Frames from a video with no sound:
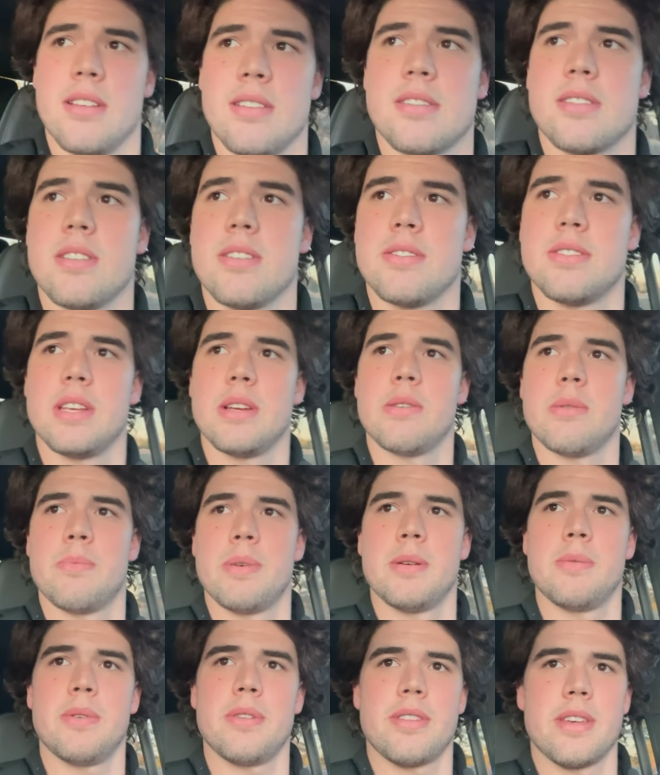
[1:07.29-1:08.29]
Let's go see what
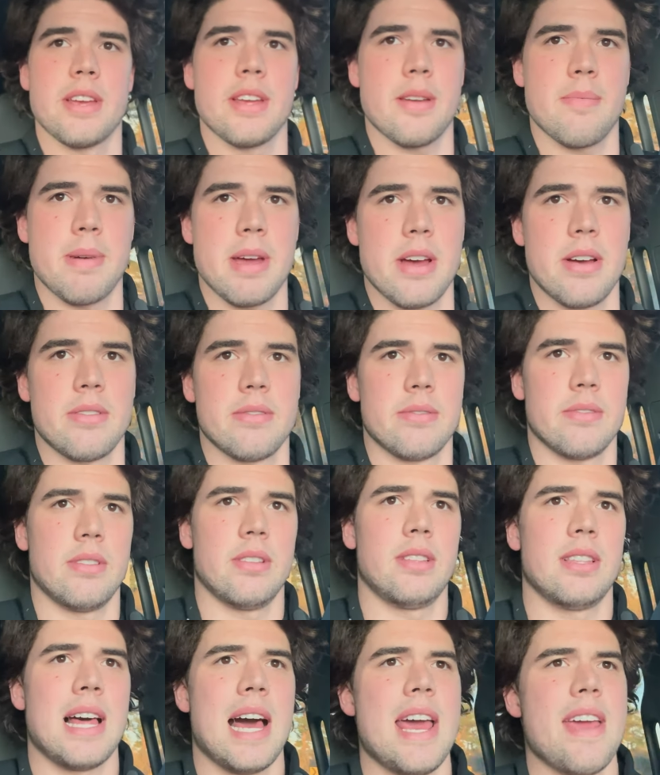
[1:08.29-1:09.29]
people think about
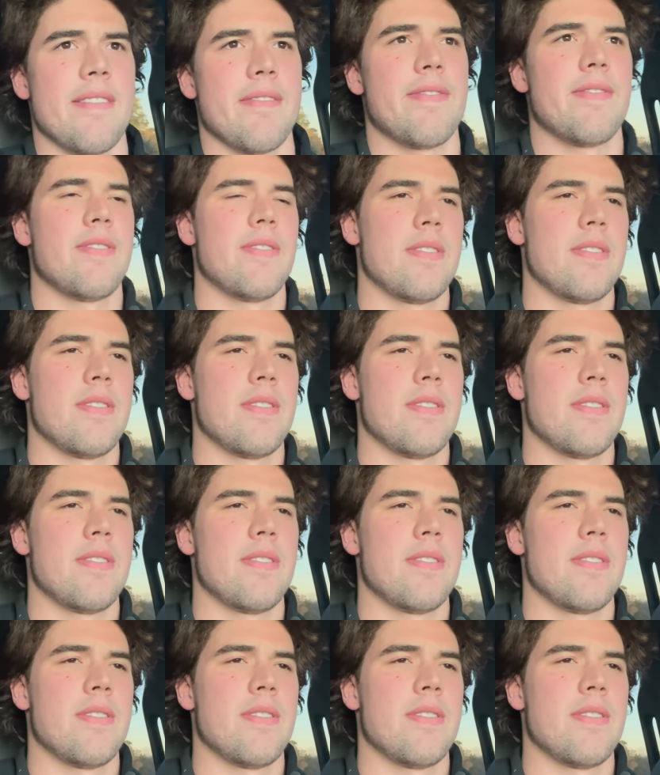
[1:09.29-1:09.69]
life.